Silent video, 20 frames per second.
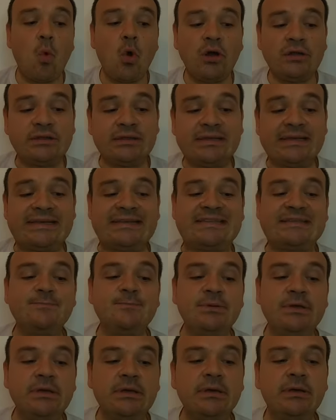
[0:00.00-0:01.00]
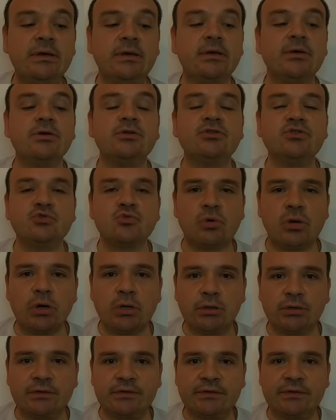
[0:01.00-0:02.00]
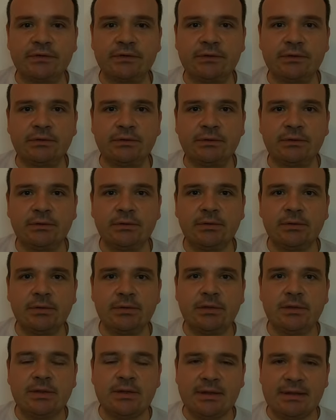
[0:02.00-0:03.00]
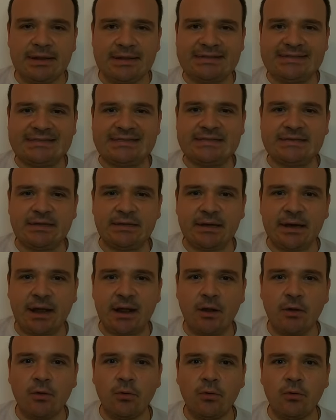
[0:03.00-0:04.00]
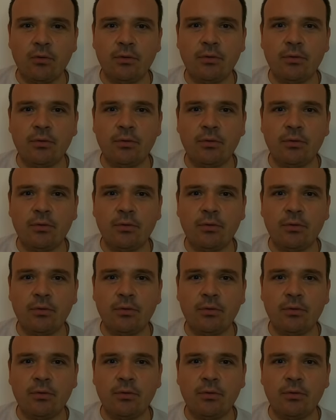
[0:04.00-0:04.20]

What is being controlled? Let's see now.